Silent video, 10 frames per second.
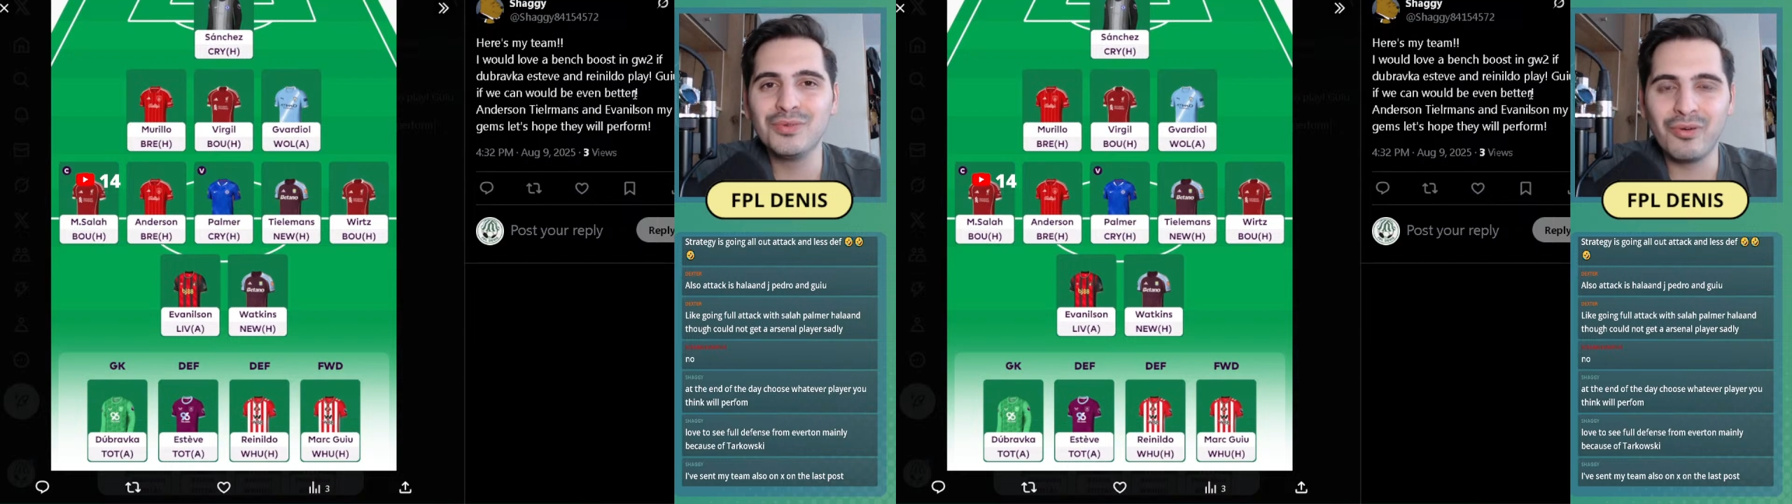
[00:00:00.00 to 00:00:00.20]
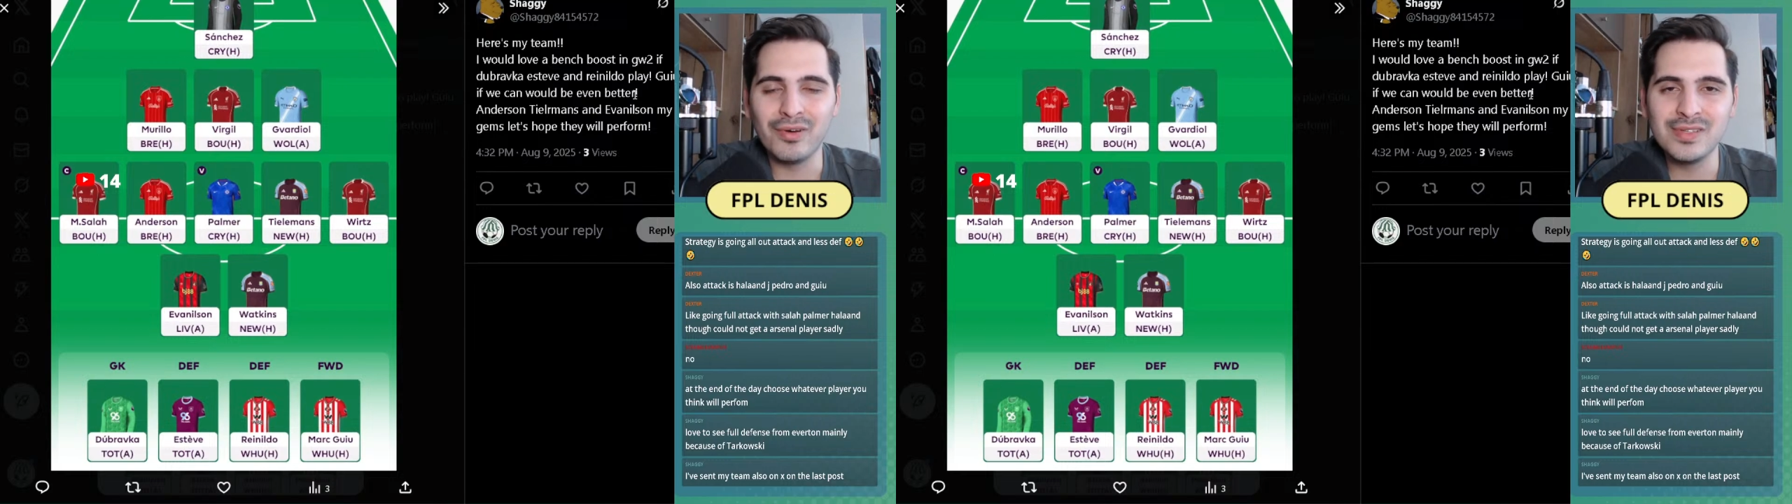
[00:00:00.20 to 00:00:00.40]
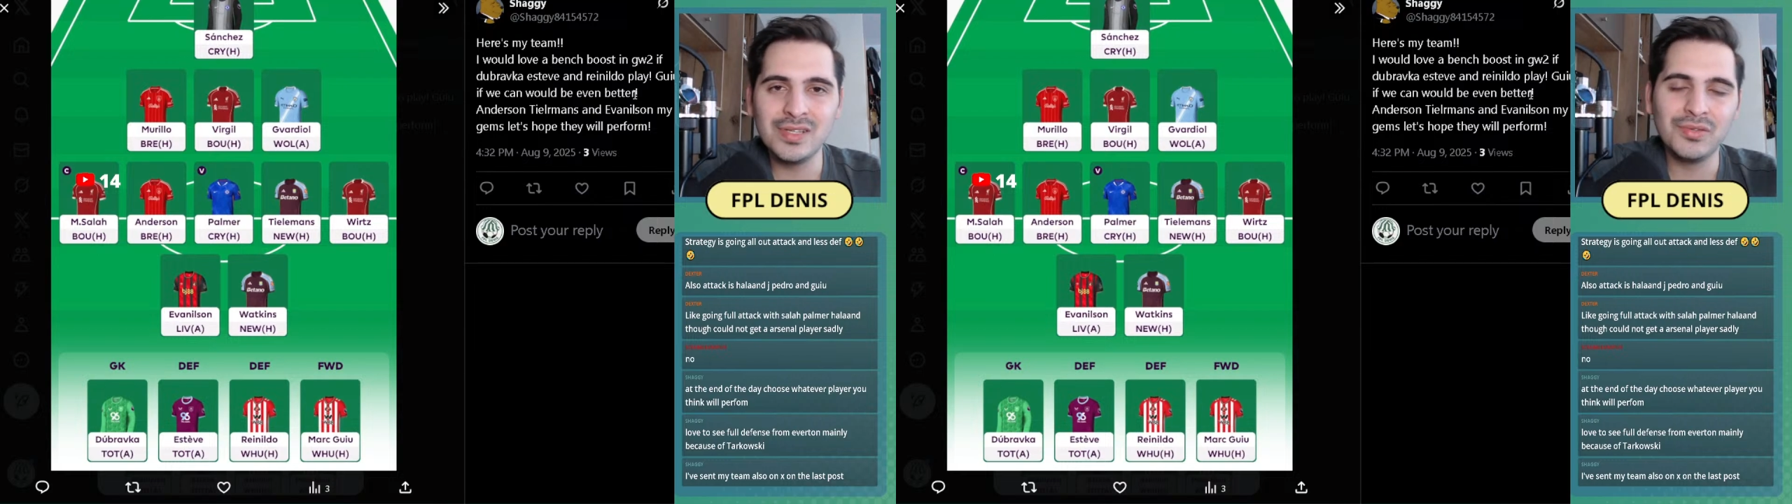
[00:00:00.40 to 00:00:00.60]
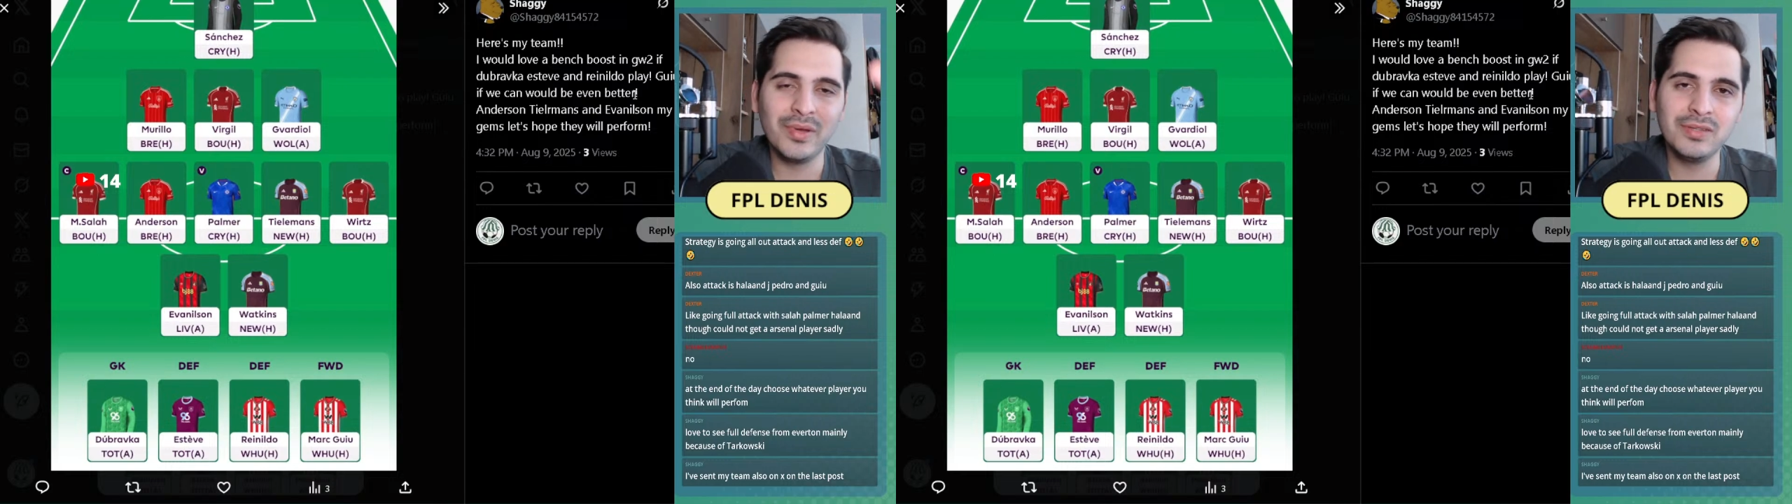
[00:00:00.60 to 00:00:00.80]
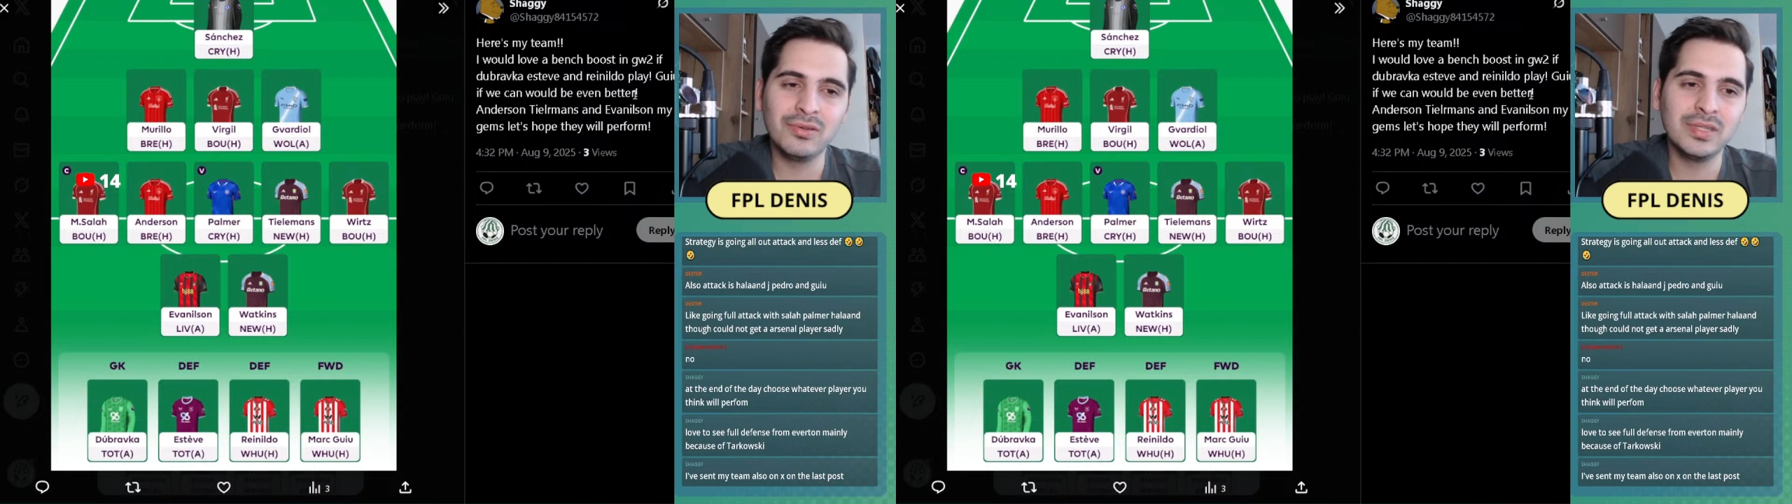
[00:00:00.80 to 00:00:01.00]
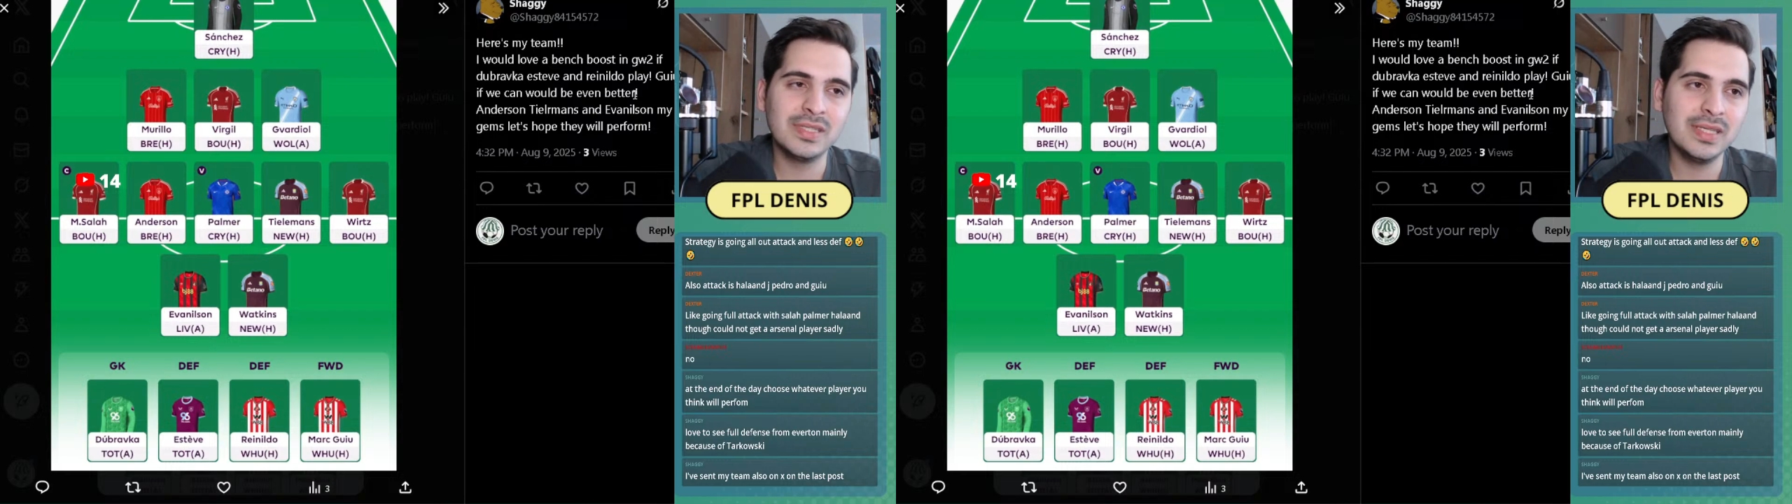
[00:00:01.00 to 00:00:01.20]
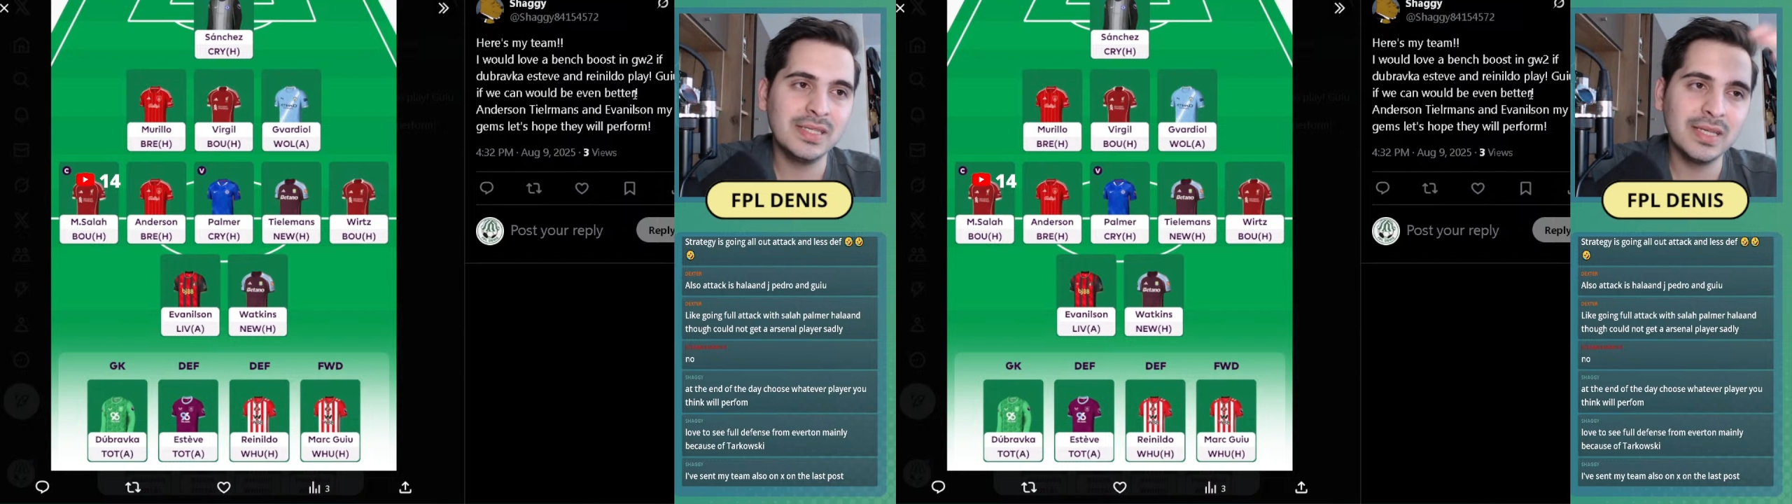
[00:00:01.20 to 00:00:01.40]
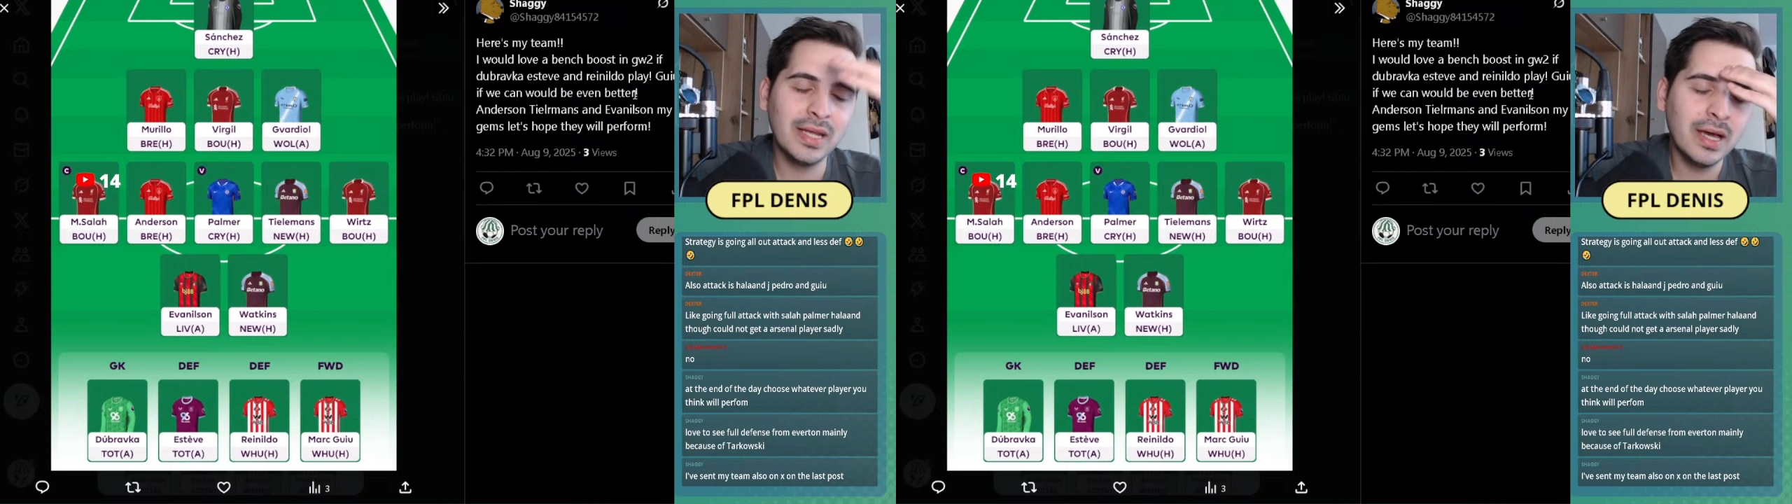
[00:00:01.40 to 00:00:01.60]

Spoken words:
concentrate on the season,